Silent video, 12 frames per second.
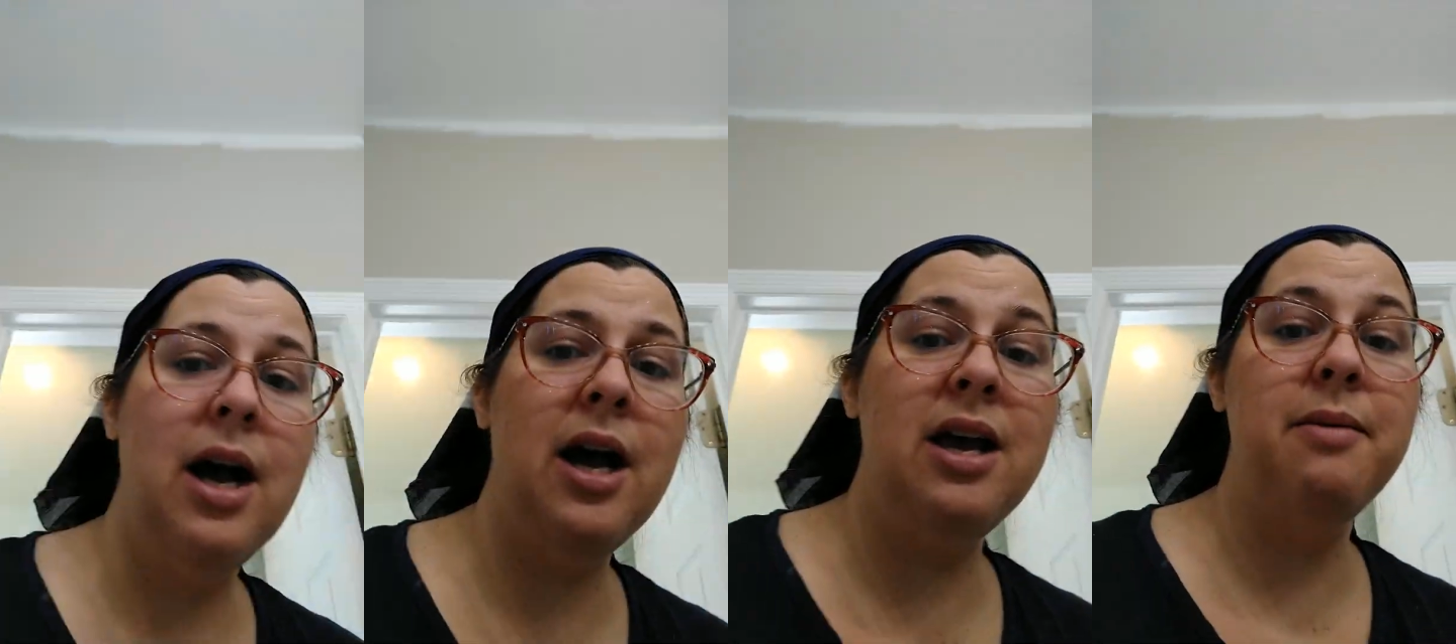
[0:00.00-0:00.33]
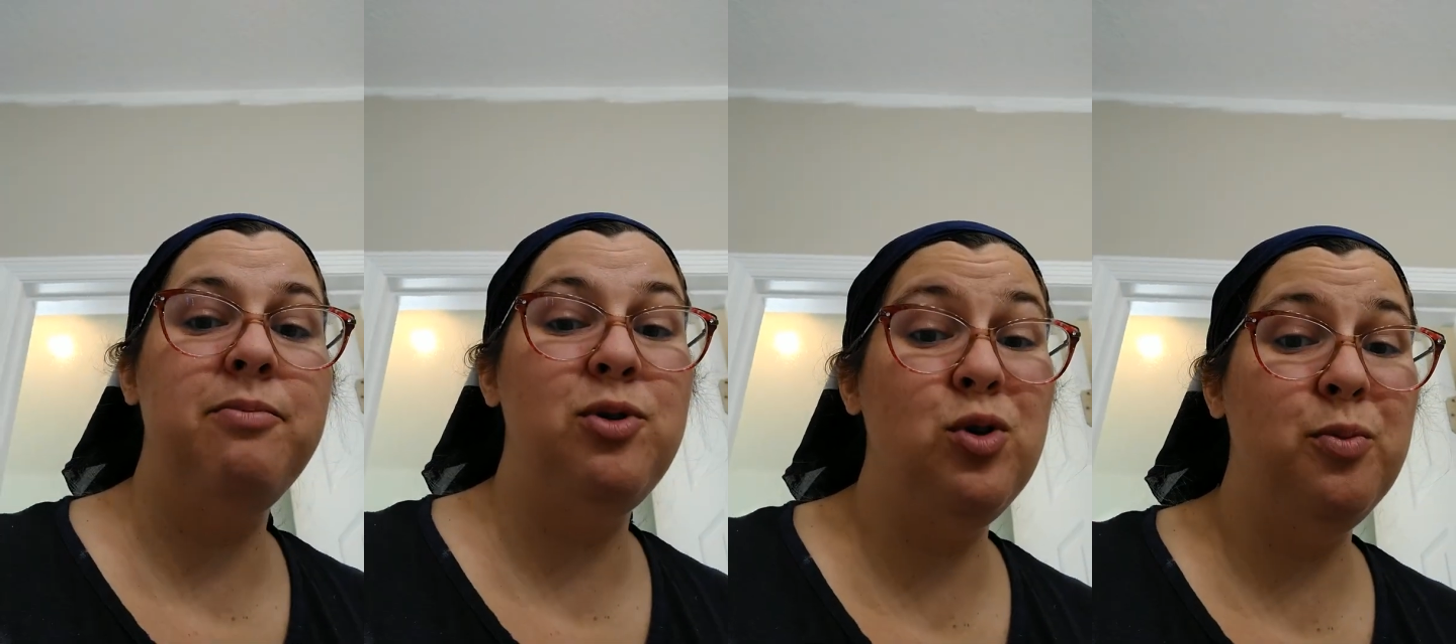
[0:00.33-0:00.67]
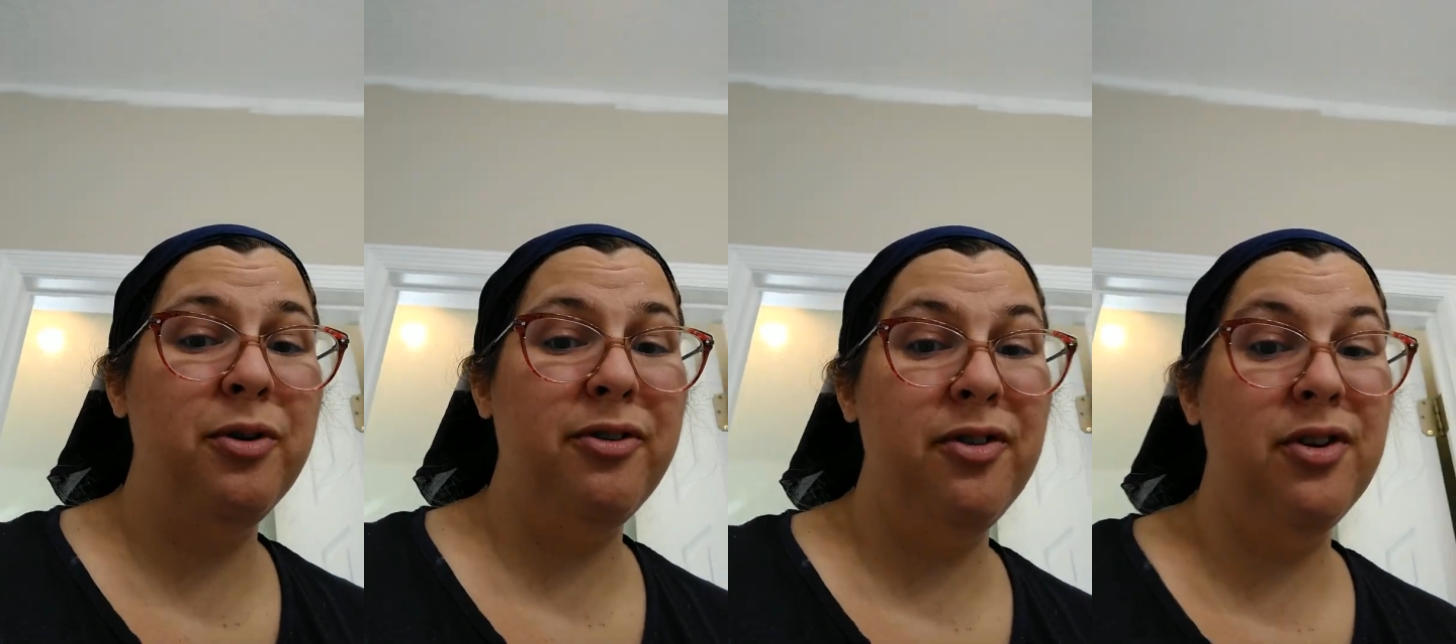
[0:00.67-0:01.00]
I do
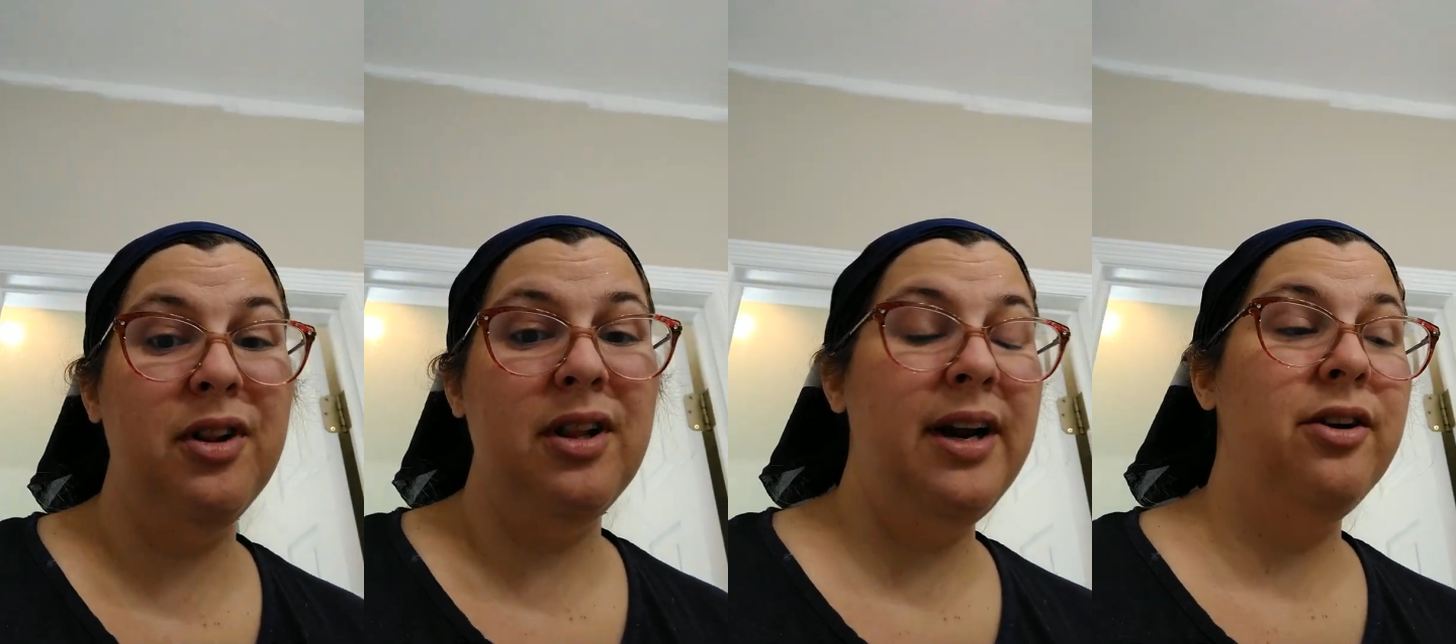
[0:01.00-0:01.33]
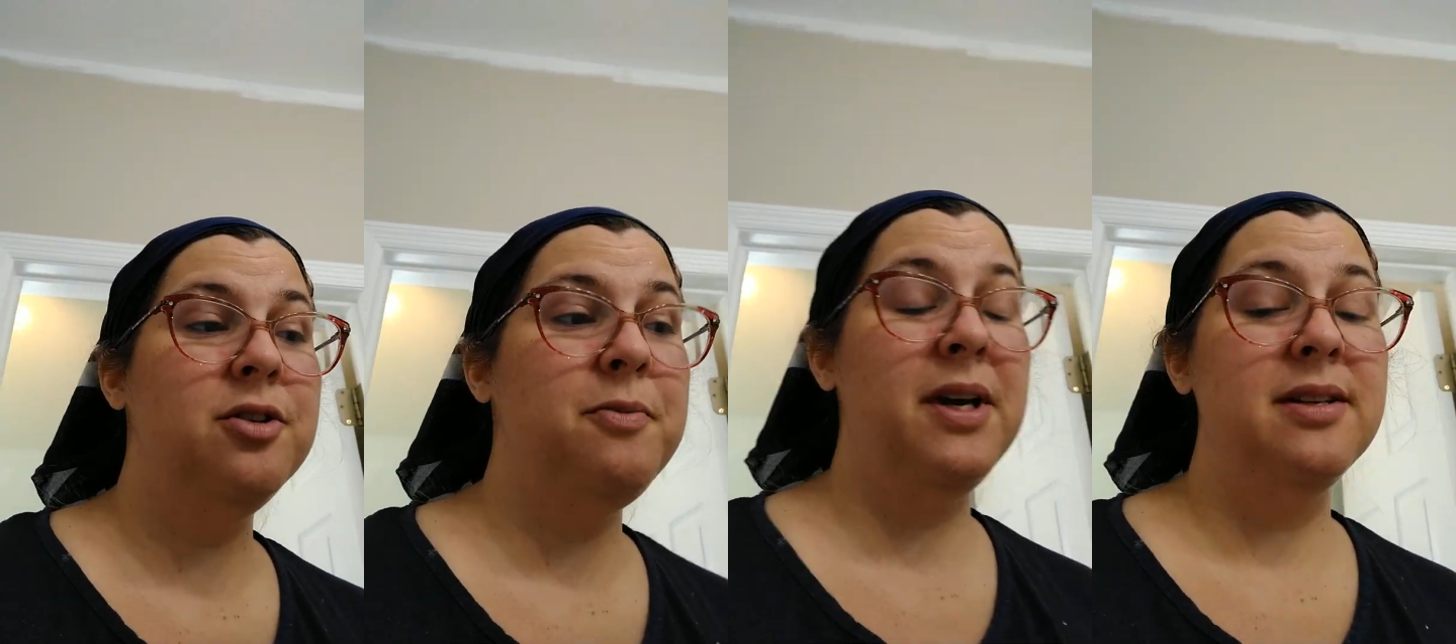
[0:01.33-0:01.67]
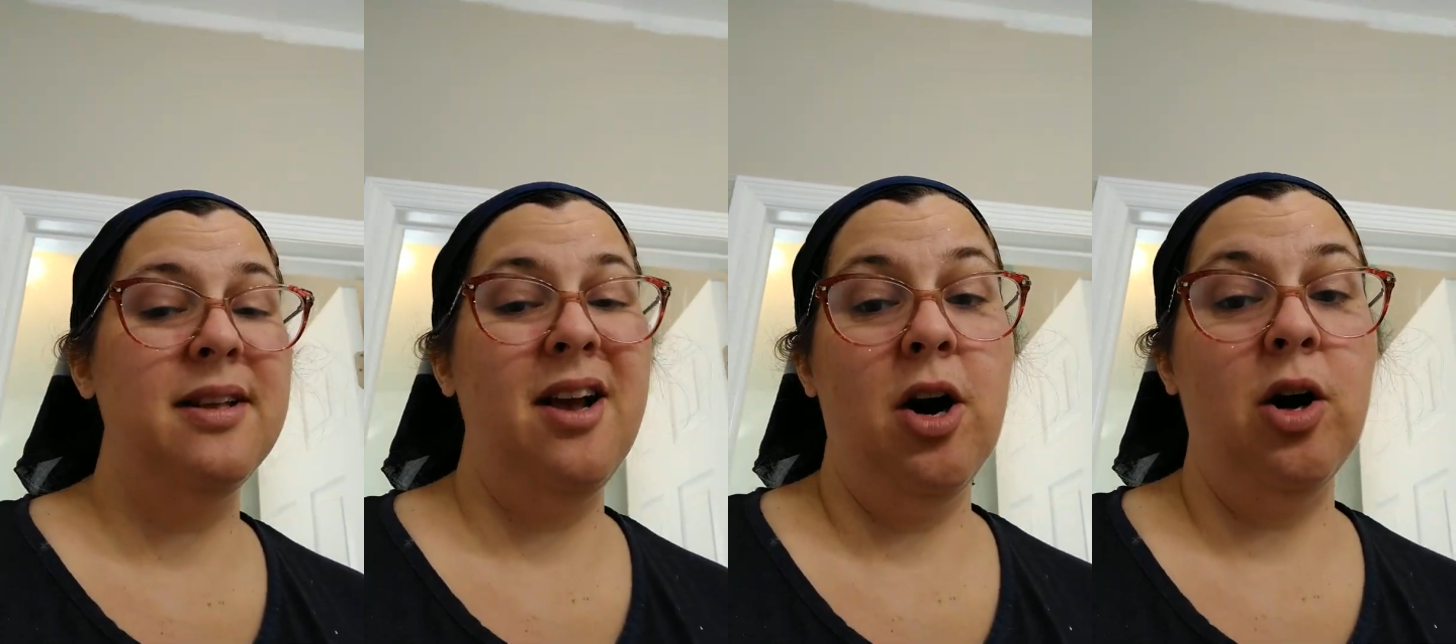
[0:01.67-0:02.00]
prefer the liners because
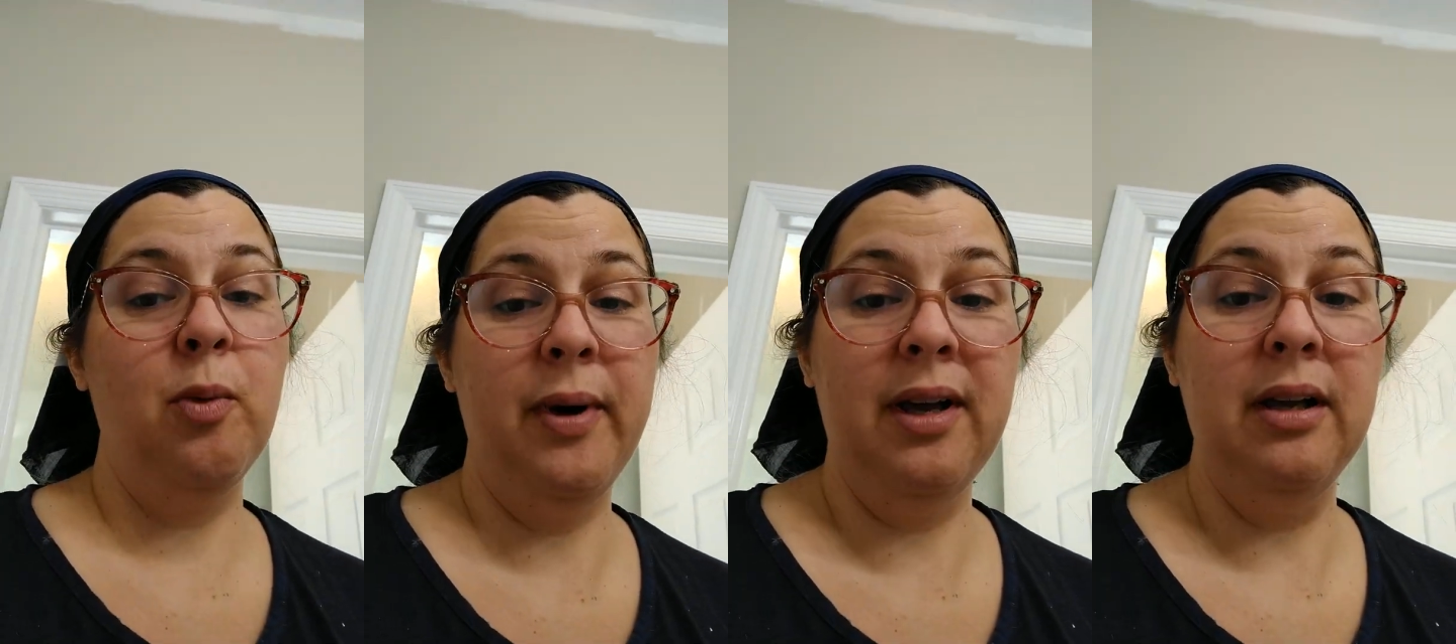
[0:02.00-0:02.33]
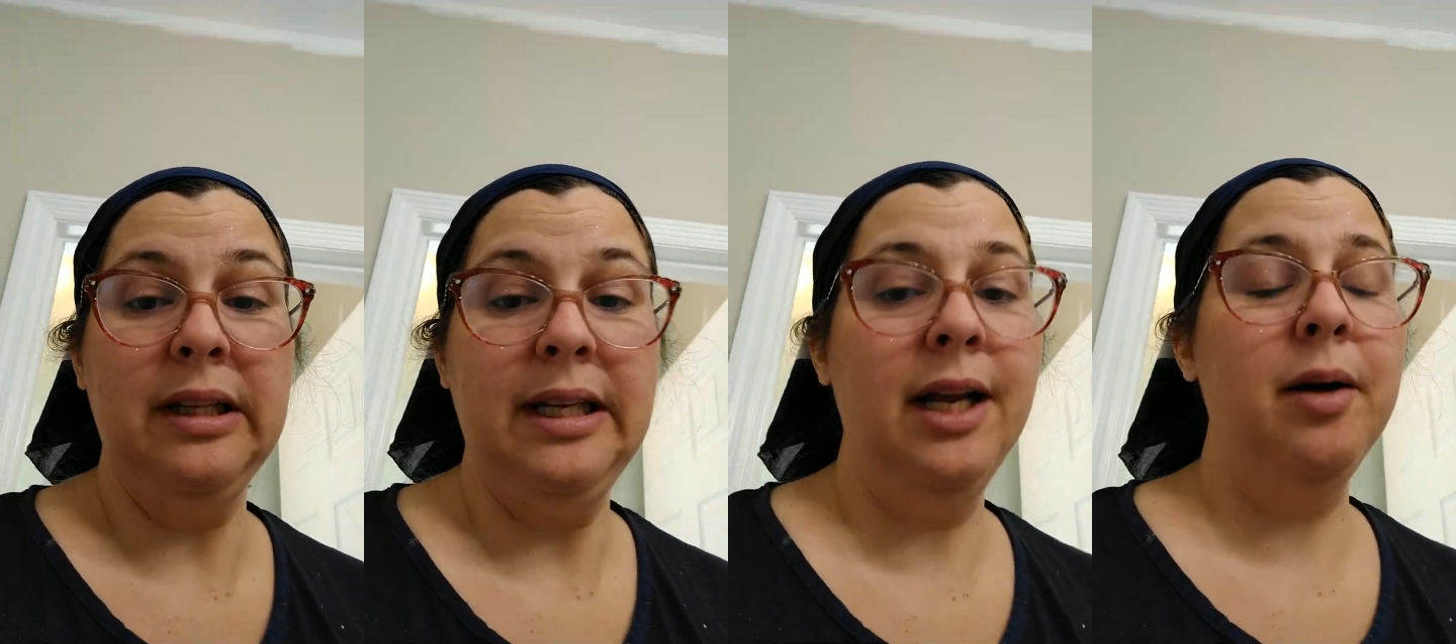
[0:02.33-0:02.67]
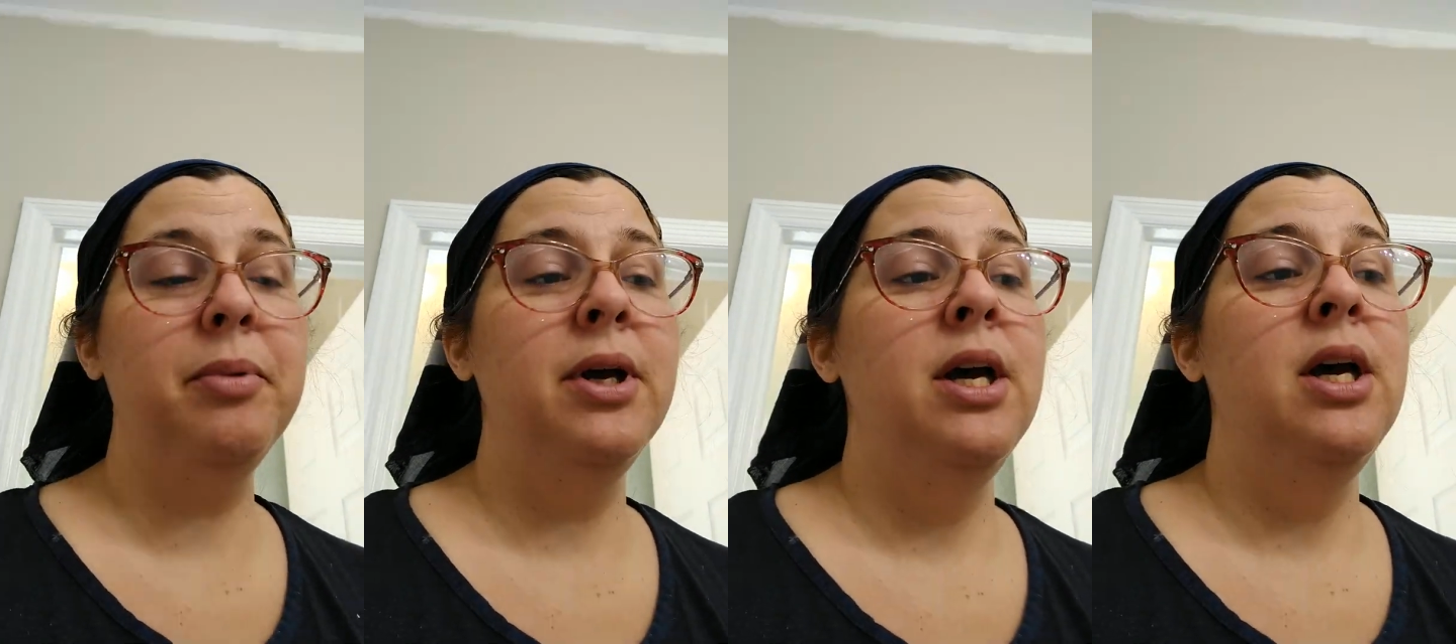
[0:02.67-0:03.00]
they are quick cleanup.